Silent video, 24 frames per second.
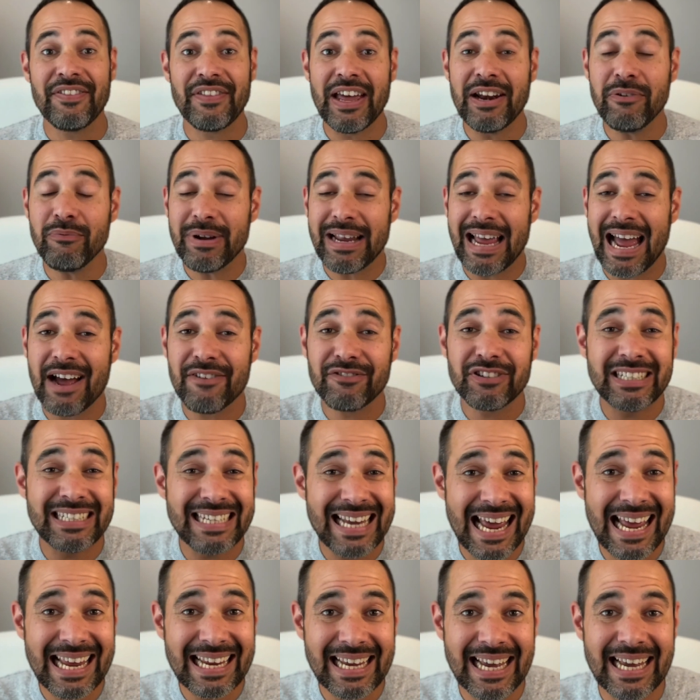Then we have
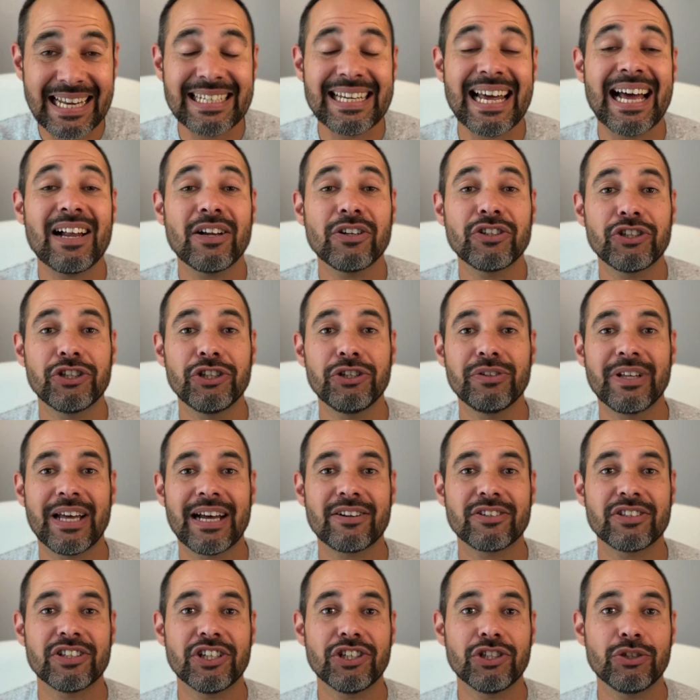Zeng et al.
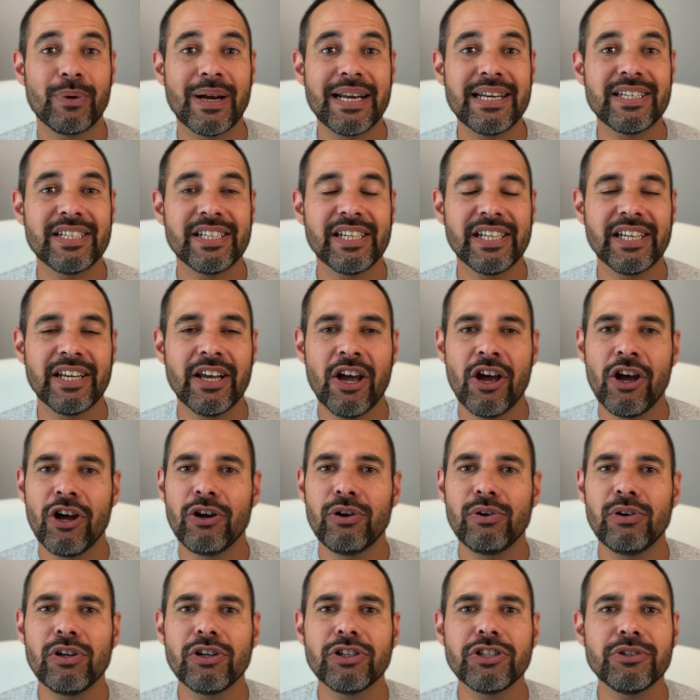2020,
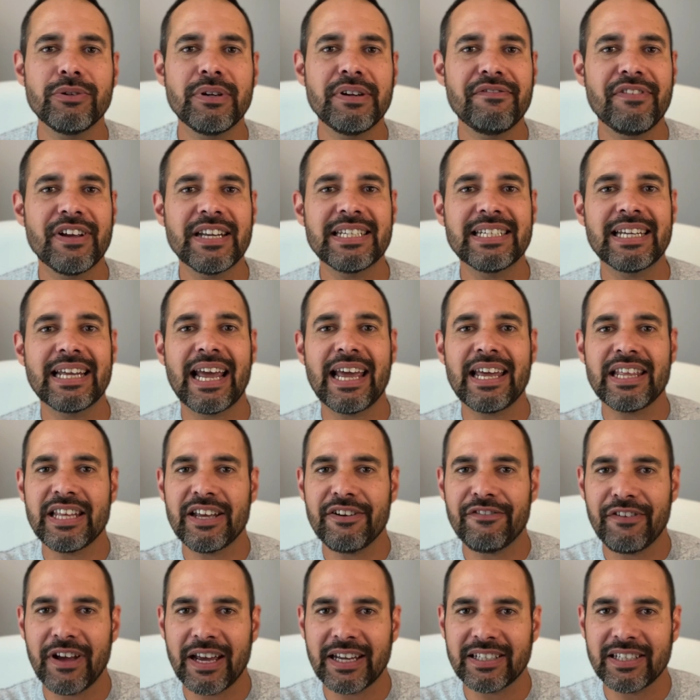who looked to investigate the
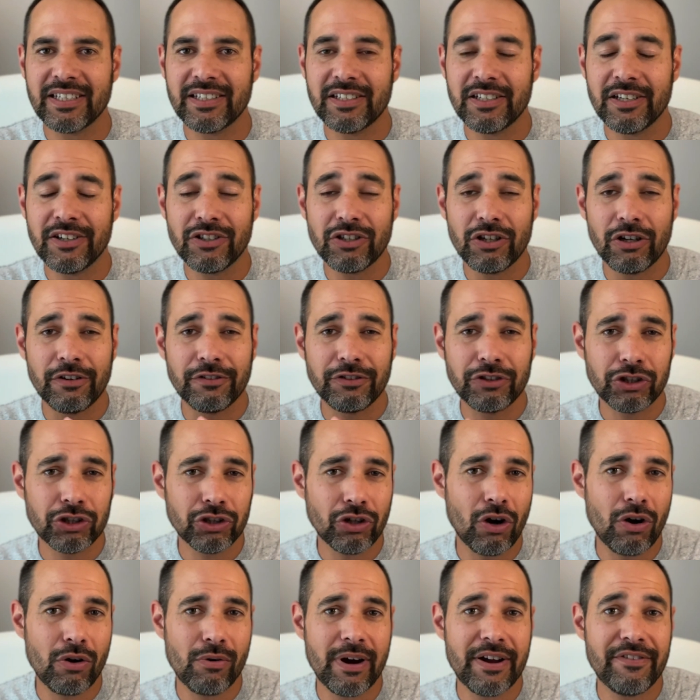effectiveness of
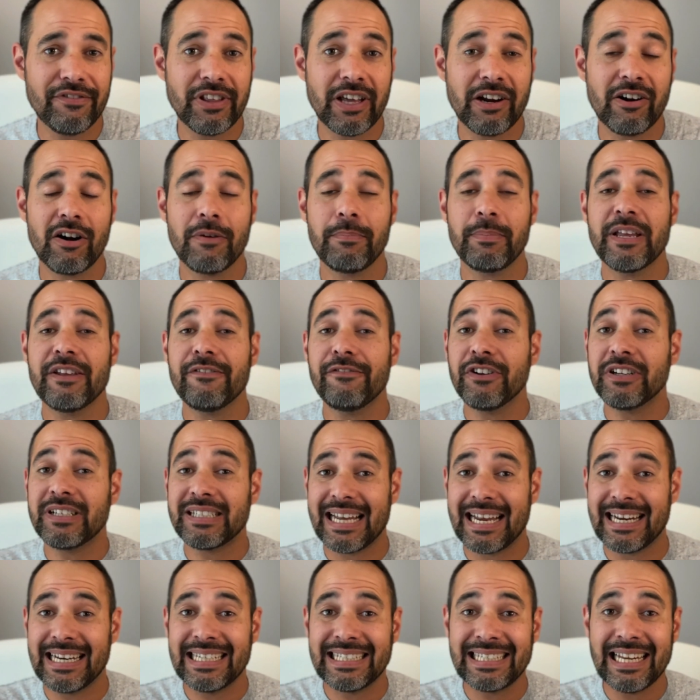shockwave therapy for
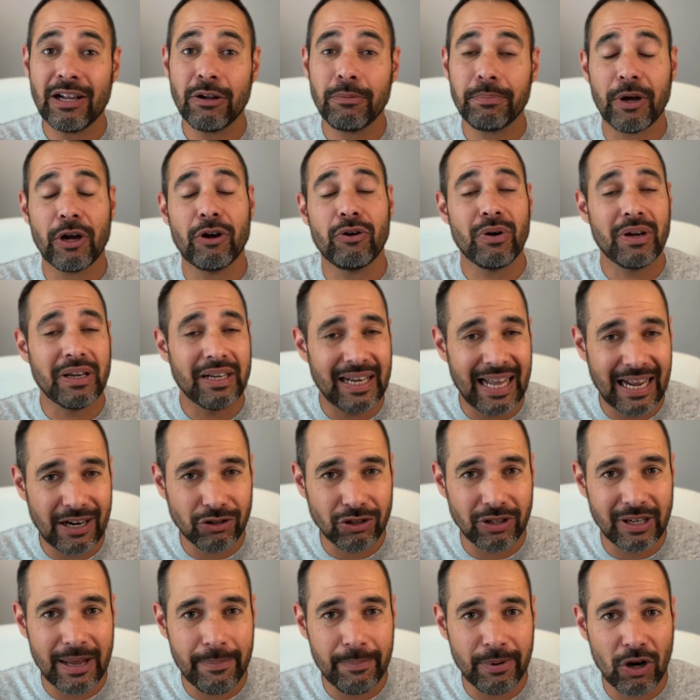tennis elbow,
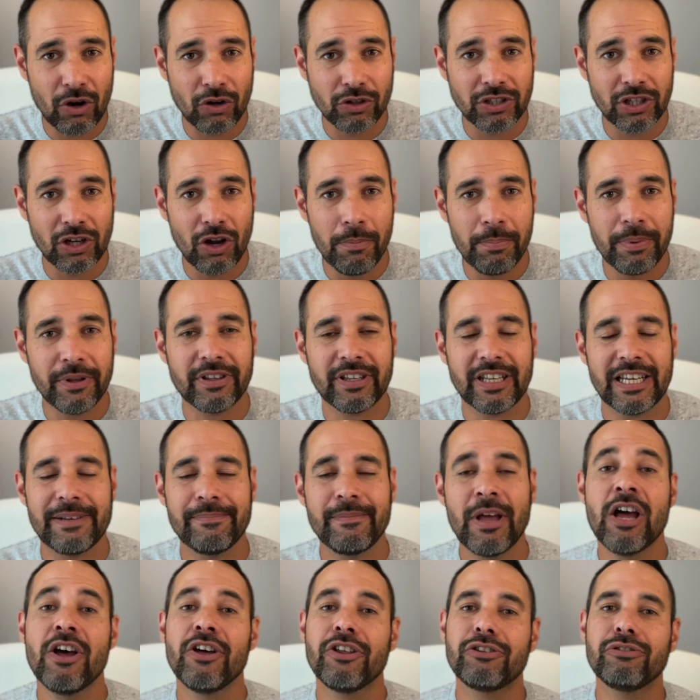lateral epicondylopathy,
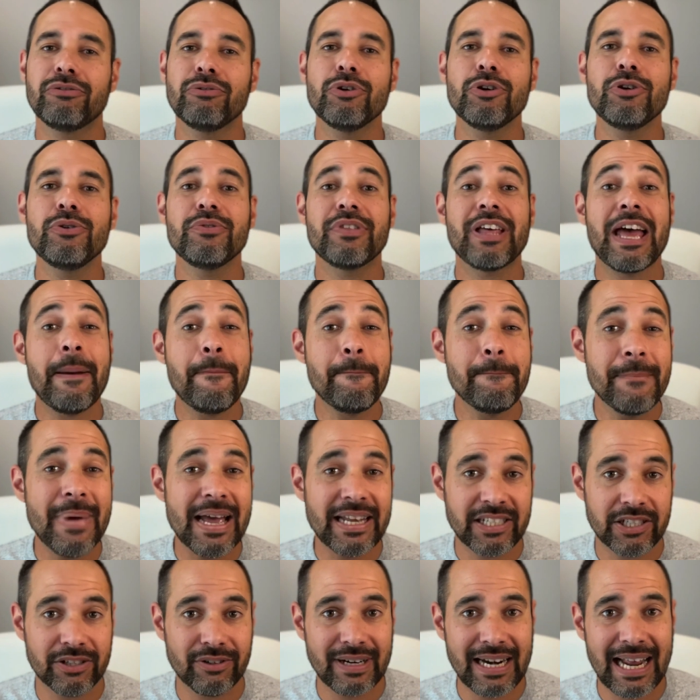through their
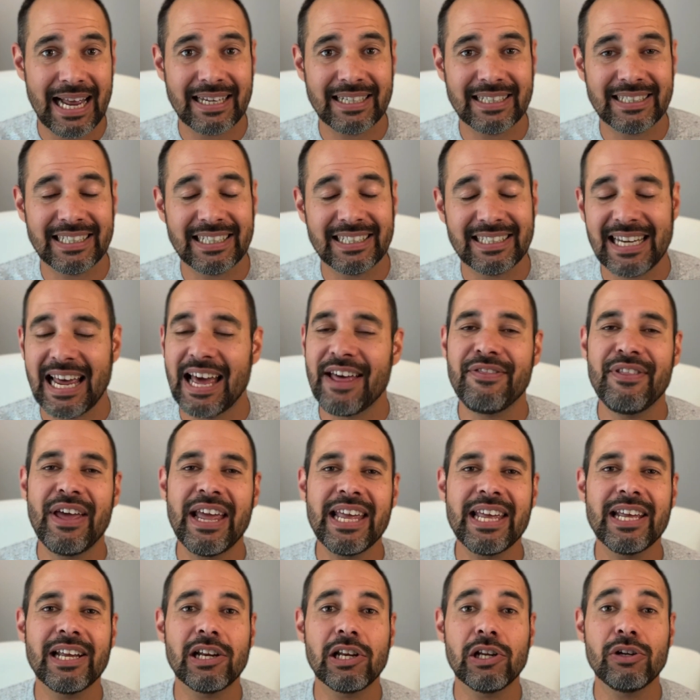meta-analysis, and
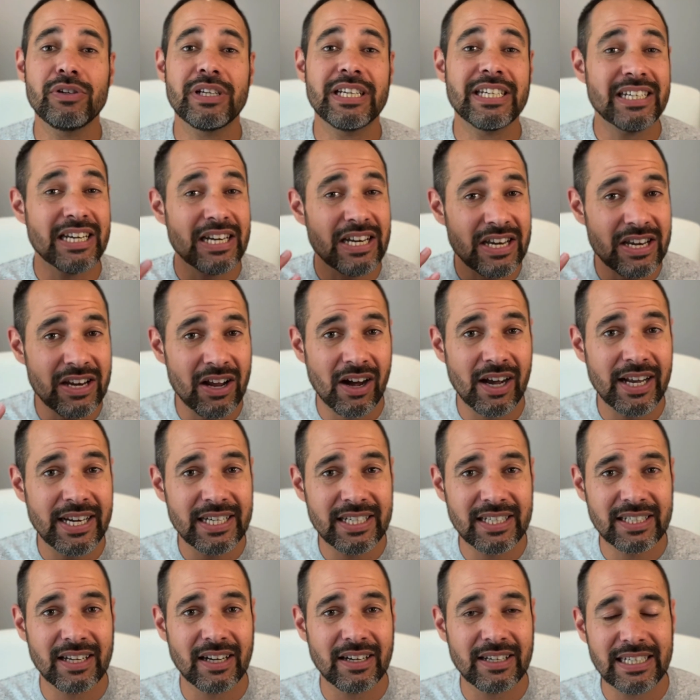they included 9
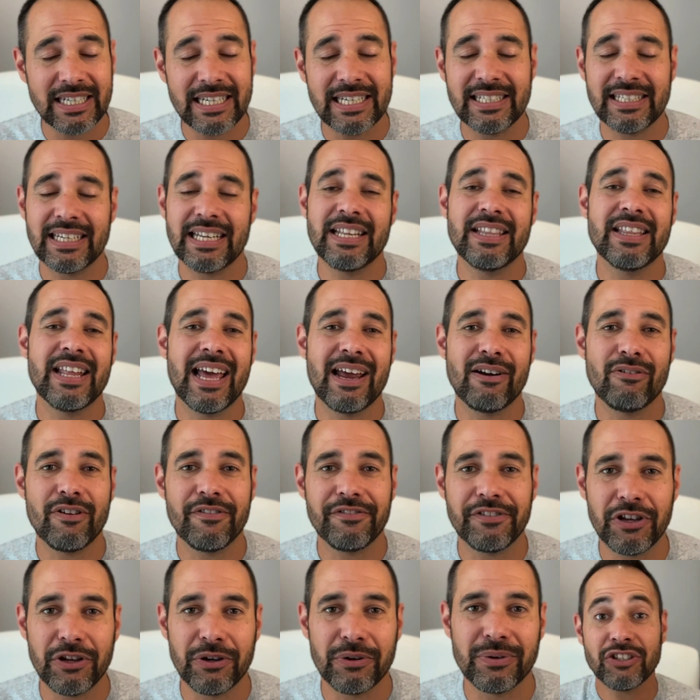studies in their
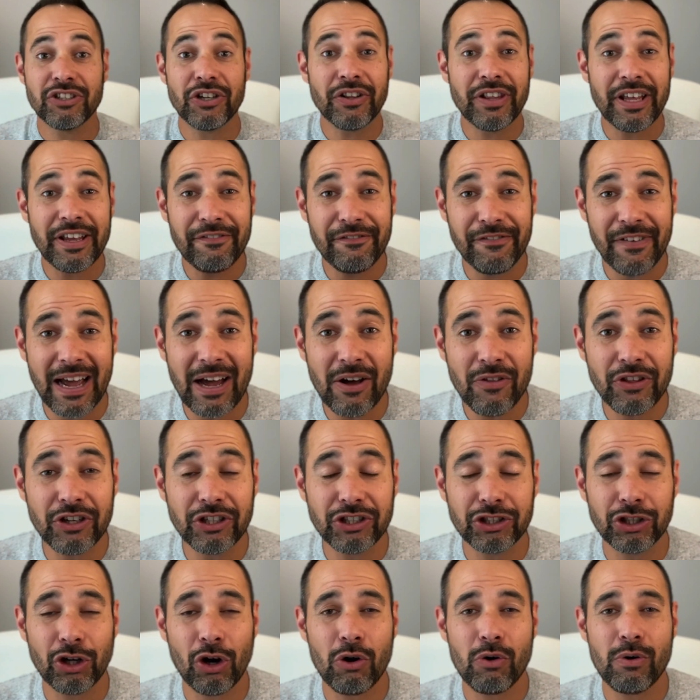review. So they found that
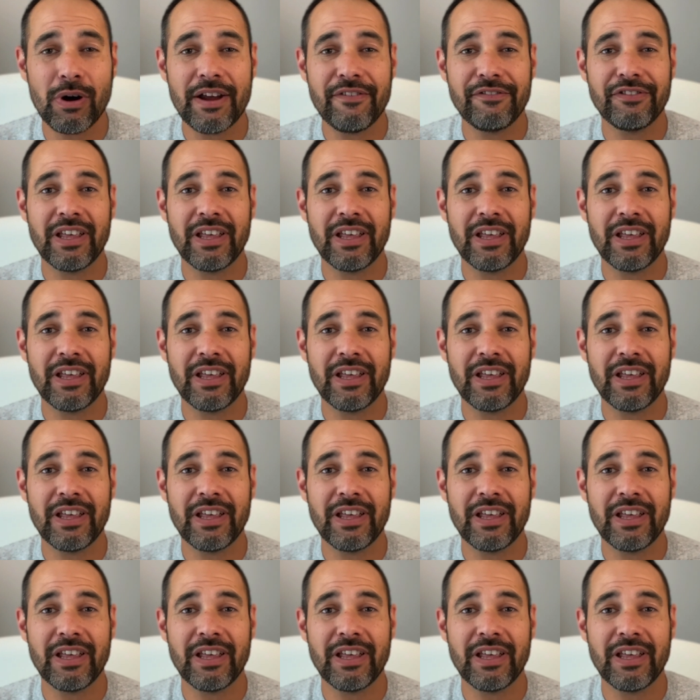shockwave